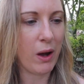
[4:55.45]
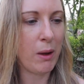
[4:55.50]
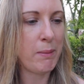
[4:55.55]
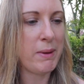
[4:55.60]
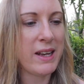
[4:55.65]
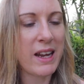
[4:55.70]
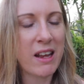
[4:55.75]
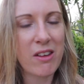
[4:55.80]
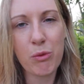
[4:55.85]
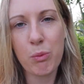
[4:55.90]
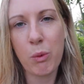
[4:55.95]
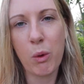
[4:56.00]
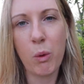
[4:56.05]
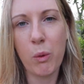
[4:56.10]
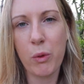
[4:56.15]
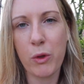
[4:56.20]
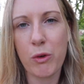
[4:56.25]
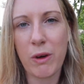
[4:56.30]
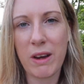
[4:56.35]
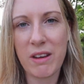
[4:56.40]
I mean, that's what
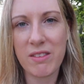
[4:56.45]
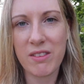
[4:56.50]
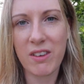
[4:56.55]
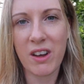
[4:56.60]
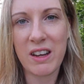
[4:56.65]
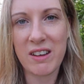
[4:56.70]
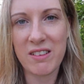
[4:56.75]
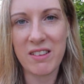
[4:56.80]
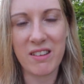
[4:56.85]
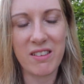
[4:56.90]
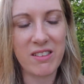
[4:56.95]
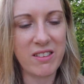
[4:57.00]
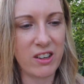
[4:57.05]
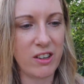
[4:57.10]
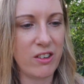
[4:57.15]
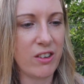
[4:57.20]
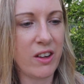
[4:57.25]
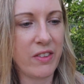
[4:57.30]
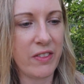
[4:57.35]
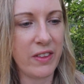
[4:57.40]
all the great scientists
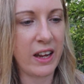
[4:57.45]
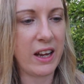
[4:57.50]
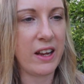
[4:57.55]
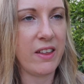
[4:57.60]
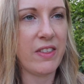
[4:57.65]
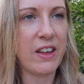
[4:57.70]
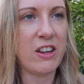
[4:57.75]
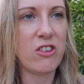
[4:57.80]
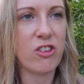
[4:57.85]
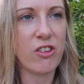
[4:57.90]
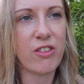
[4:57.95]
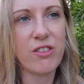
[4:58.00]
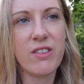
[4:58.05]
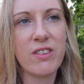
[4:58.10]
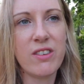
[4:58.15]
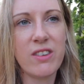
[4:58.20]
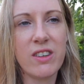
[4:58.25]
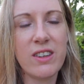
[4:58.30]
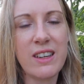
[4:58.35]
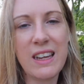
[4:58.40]
do, don't they? They just
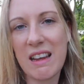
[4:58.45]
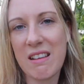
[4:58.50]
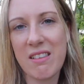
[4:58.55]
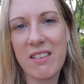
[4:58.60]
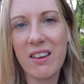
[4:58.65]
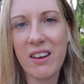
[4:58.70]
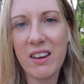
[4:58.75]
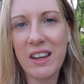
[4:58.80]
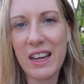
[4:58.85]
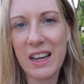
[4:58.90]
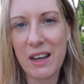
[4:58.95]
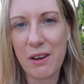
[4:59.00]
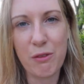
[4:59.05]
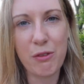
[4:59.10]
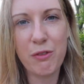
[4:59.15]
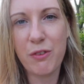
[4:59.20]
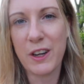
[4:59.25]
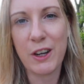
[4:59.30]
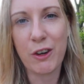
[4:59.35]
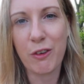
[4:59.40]
get stuck in and
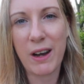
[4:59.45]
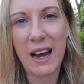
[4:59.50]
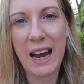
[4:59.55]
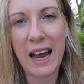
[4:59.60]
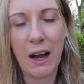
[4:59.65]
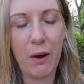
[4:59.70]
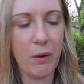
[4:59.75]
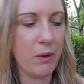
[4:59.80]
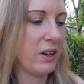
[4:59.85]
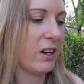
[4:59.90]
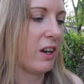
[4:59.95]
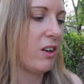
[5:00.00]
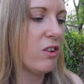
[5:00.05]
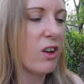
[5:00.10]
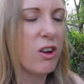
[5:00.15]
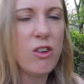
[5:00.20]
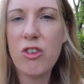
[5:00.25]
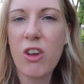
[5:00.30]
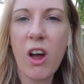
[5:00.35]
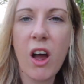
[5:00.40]
figure it out. You know,
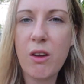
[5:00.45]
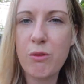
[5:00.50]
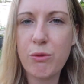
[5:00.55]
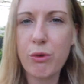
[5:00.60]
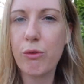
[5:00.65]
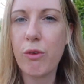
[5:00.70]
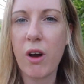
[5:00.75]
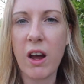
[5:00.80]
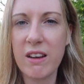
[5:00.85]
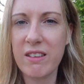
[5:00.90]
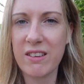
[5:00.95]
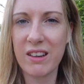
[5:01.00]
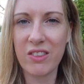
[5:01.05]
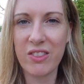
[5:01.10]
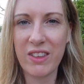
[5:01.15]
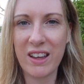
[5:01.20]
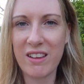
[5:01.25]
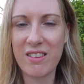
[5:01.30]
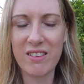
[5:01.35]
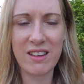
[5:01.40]
no time for writing
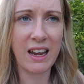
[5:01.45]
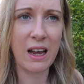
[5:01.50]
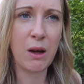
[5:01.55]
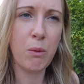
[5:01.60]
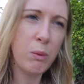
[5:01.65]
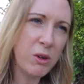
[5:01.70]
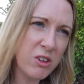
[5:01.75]
things down.